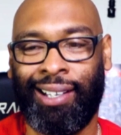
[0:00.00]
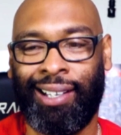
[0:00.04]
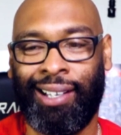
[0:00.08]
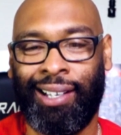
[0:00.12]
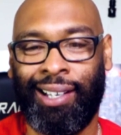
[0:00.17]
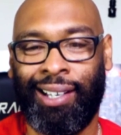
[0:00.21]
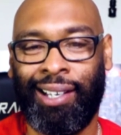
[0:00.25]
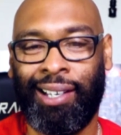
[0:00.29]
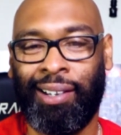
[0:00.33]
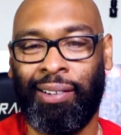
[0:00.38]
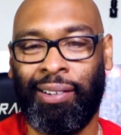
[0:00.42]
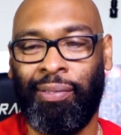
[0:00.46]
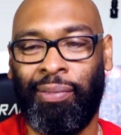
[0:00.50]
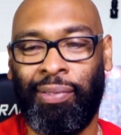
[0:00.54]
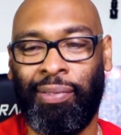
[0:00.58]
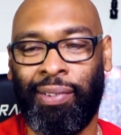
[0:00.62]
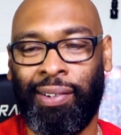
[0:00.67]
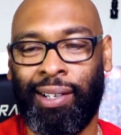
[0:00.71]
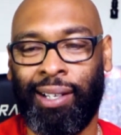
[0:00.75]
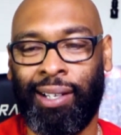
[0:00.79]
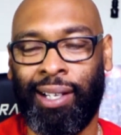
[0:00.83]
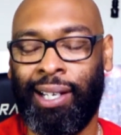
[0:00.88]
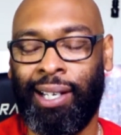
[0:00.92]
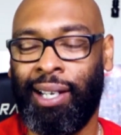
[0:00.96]
him for
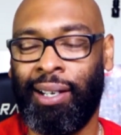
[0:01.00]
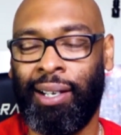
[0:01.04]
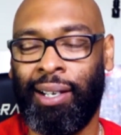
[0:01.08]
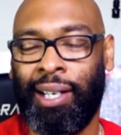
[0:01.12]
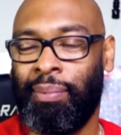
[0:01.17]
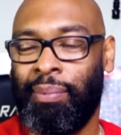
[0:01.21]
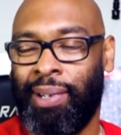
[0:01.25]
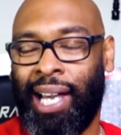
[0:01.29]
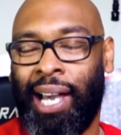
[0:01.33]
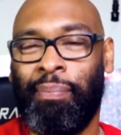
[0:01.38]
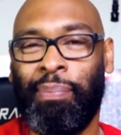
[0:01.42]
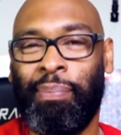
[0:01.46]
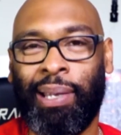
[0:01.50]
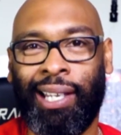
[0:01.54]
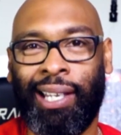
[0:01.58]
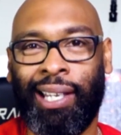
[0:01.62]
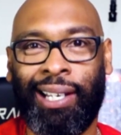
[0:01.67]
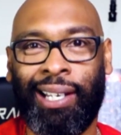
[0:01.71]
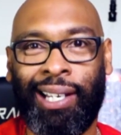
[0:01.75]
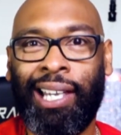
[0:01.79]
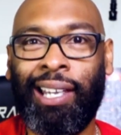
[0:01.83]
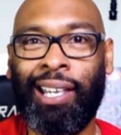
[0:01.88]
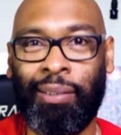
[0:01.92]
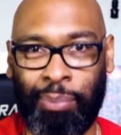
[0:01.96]
him not being
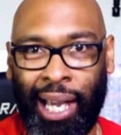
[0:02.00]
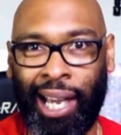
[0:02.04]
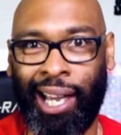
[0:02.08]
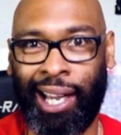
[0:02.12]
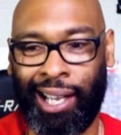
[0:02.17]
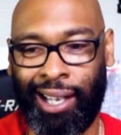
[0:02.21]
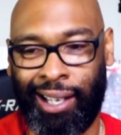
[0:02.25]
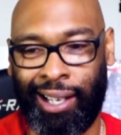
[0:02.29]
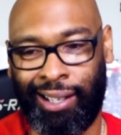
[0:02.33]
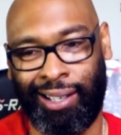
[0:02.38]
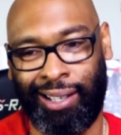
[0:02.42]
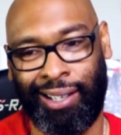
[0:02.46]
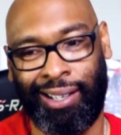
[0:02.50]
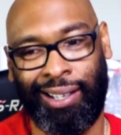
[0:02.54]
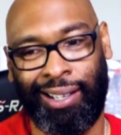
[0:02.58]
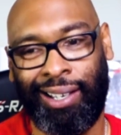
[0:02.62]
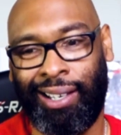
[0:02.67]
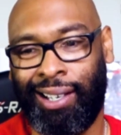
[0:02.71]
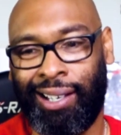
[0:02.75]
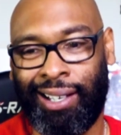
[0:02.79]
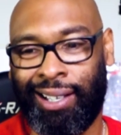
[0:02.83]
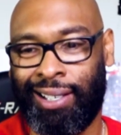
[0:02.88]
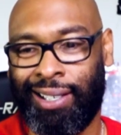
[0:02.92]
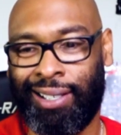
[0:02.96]
He-Man.
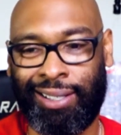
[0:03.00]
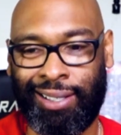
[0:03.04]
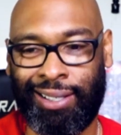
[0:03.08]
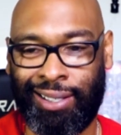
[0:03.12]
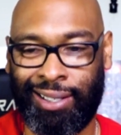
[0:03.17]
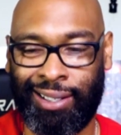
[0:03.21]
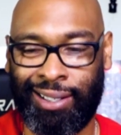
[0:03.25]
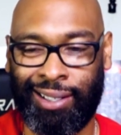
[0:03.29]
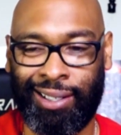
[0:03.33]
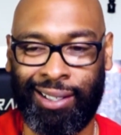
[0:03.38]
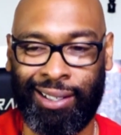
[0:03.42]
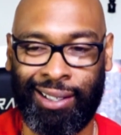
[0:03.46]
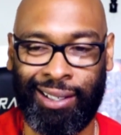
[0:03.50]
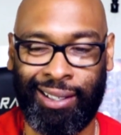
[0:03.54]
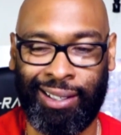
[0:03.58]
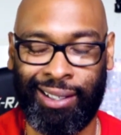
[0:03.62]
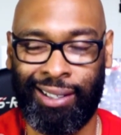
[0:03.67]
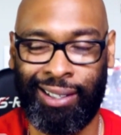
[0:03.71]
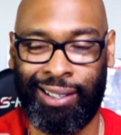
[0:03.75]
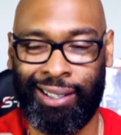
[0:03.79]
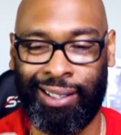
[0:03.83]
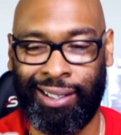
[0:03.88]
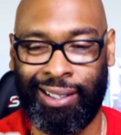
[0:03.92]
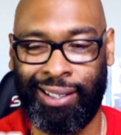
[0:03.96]
Battle, the
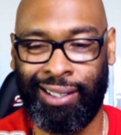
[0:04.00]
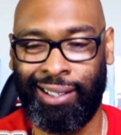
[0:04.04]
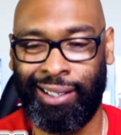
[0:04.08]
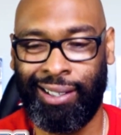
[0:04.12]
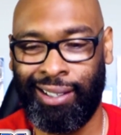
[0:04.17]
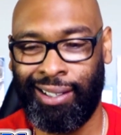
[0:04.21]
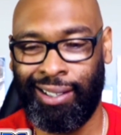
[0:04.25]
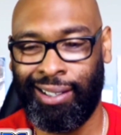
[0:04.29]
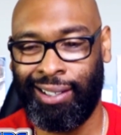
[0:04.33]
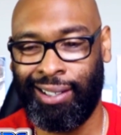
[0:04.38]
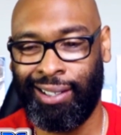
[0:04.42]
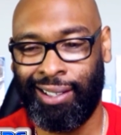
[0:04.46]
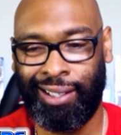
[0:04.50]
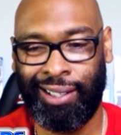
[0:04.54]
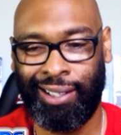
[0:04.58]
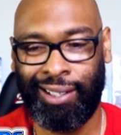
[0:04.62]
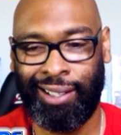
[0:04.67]
palace, Grayskull.